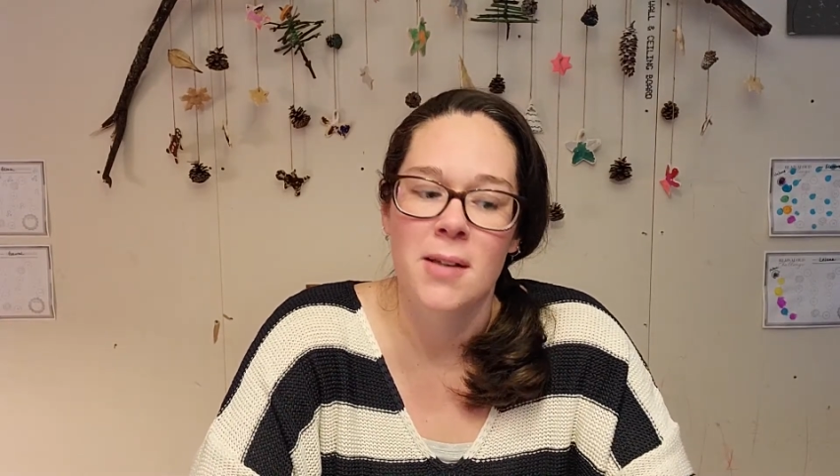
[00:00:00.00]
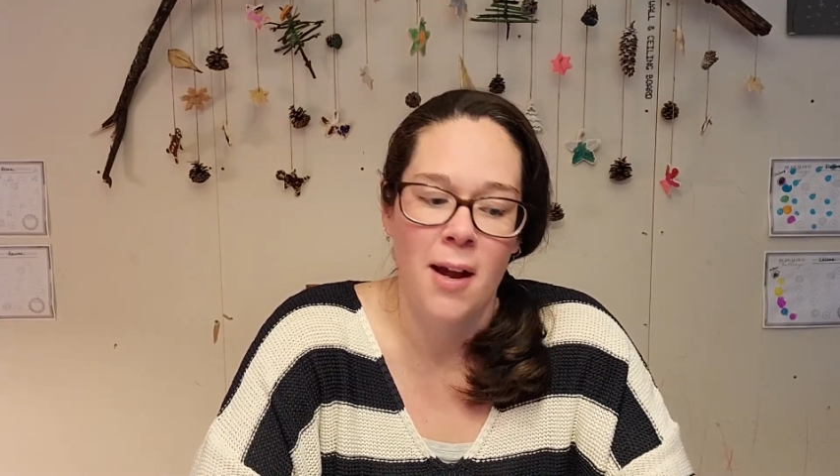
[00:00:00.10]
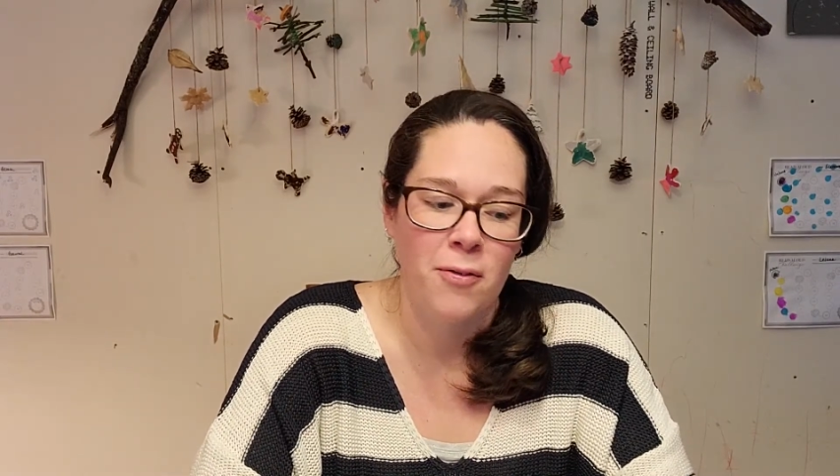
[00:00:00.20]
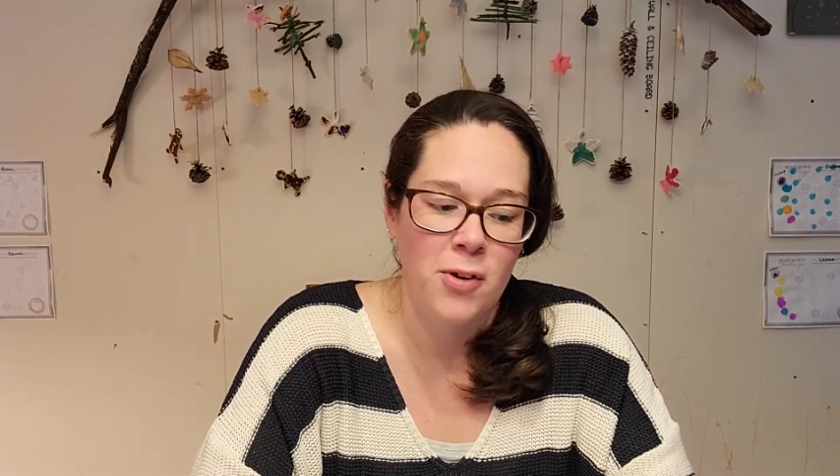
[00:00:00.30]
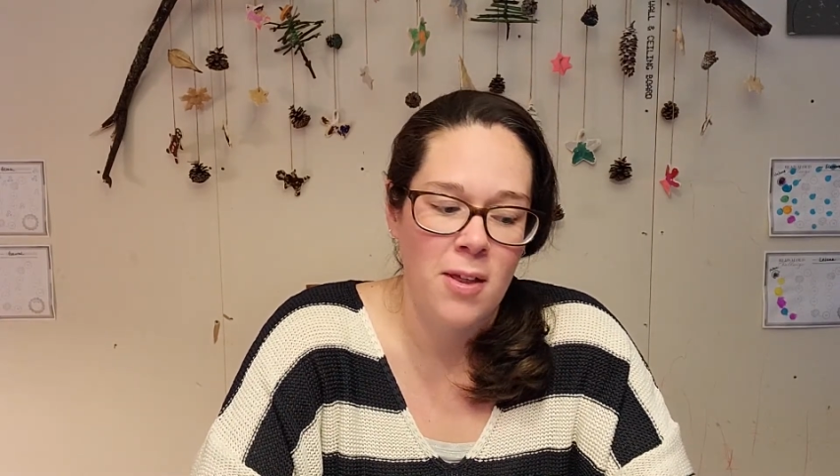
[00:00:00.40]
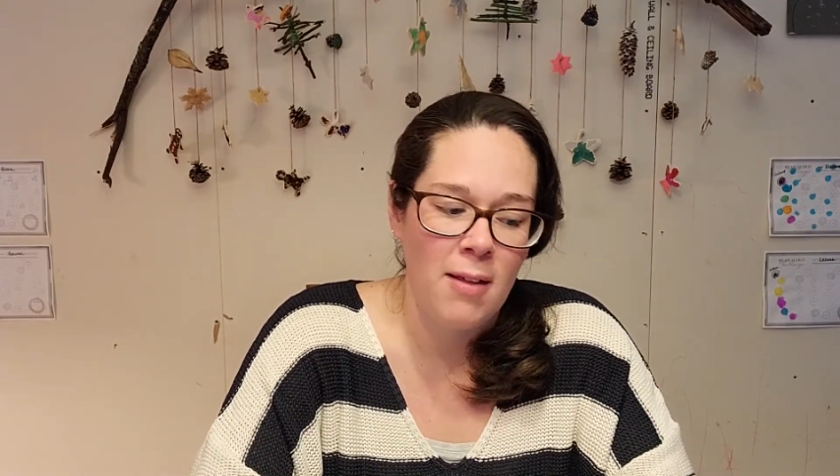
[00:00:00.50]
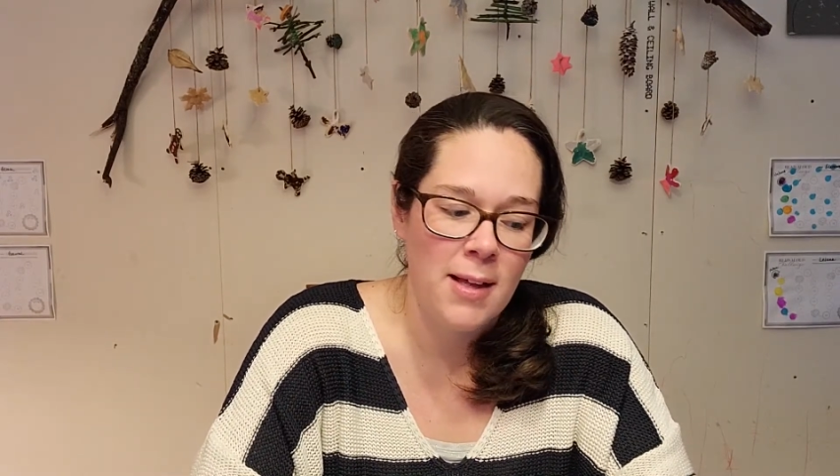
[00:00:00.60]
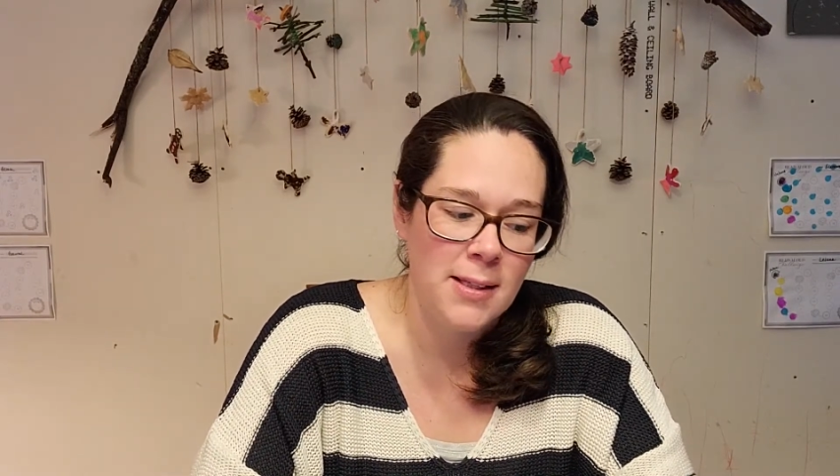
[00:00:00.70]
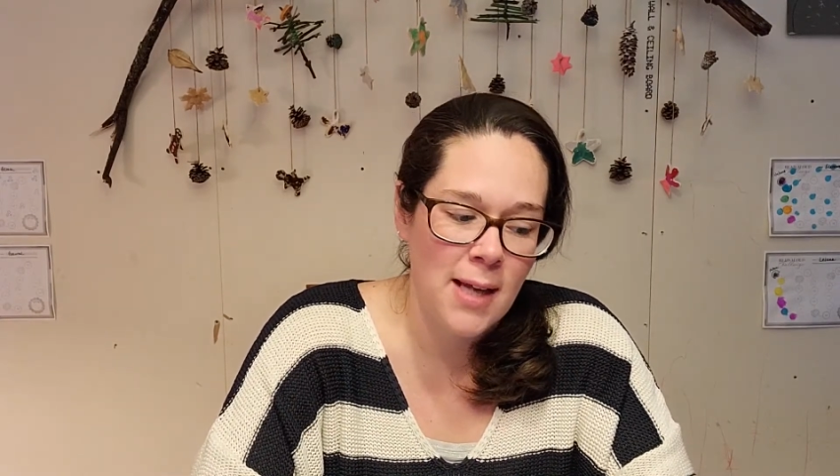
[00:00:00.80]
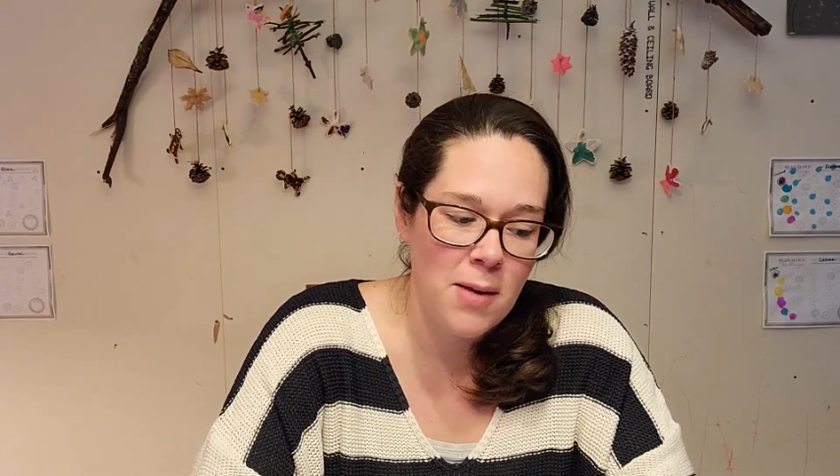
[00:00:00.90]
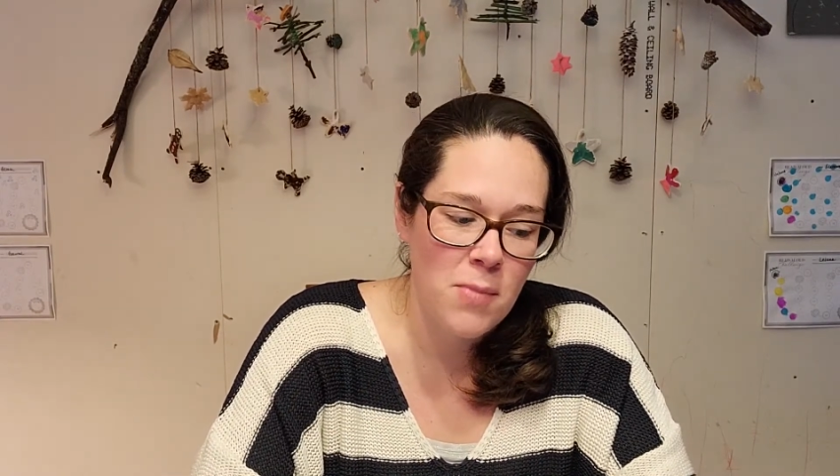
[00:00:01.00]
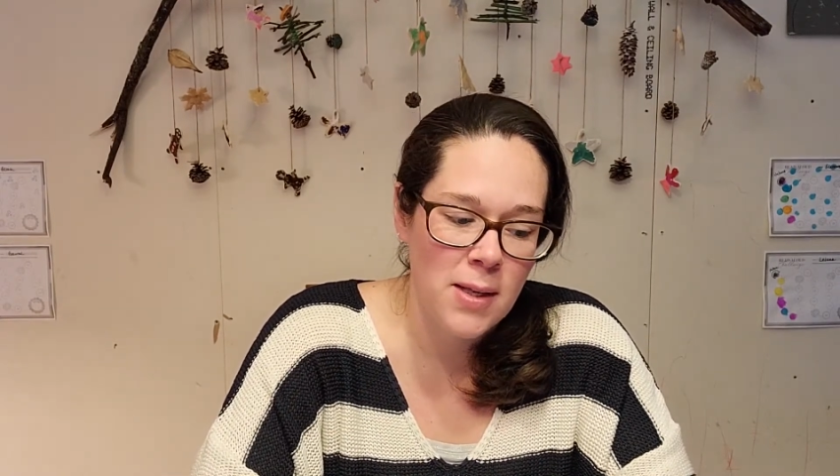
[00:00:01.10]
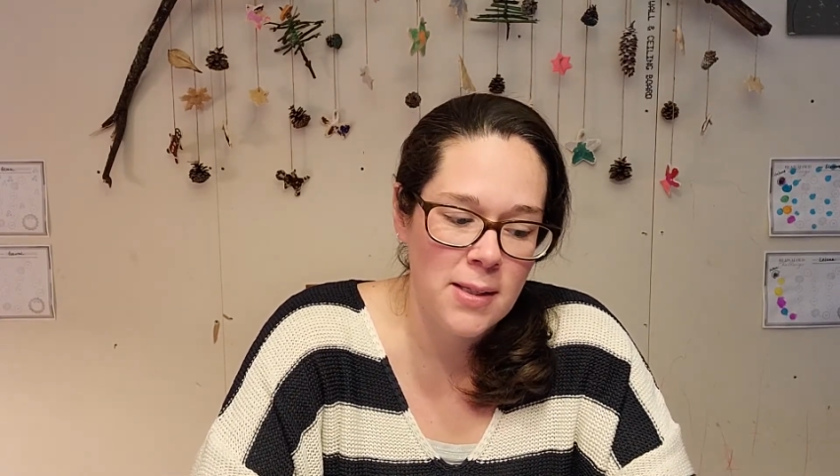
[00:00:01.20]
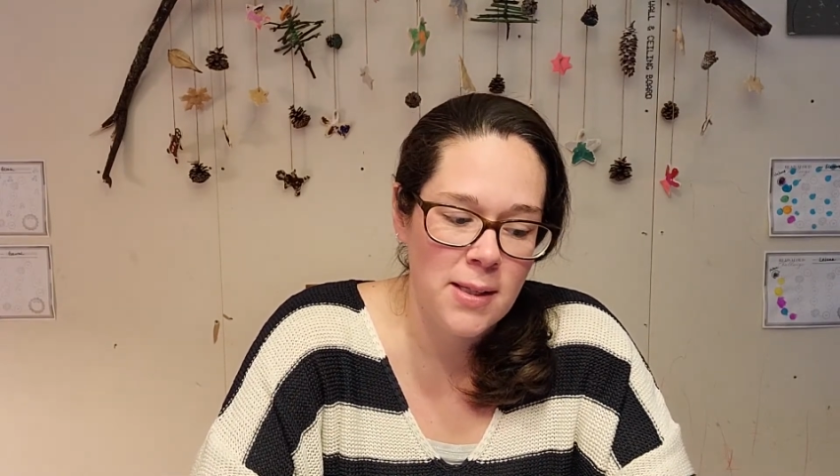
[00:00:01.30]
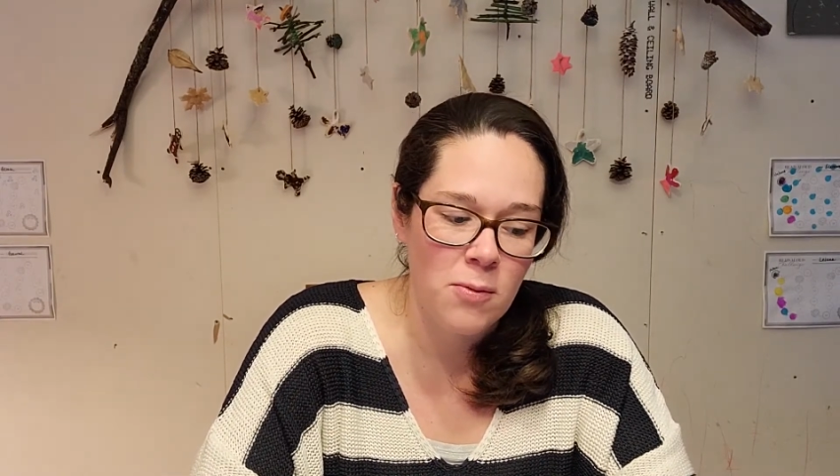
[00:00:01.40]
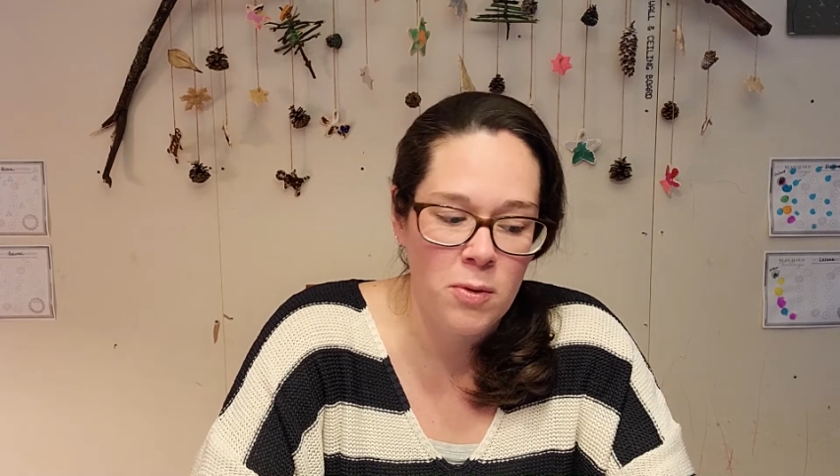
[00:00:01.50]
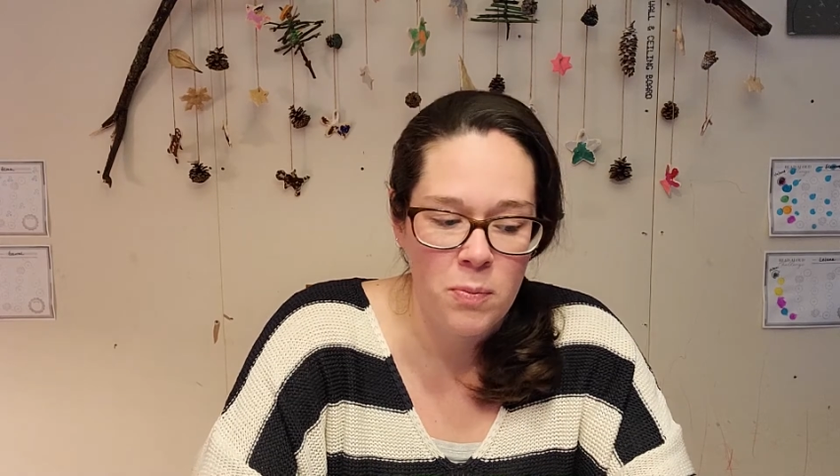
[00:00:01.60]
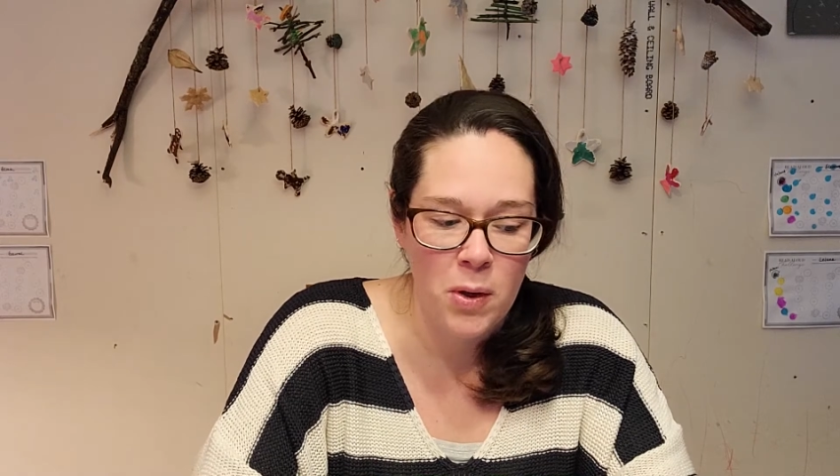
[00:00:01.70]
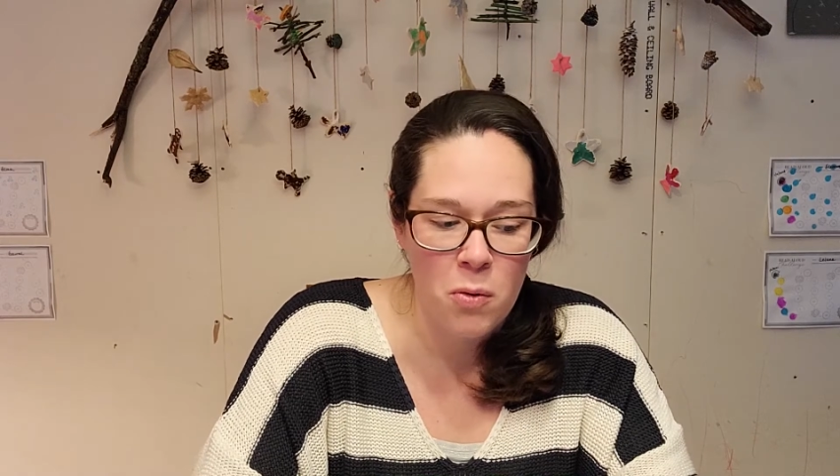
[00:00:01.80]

after the last 9 months that we've been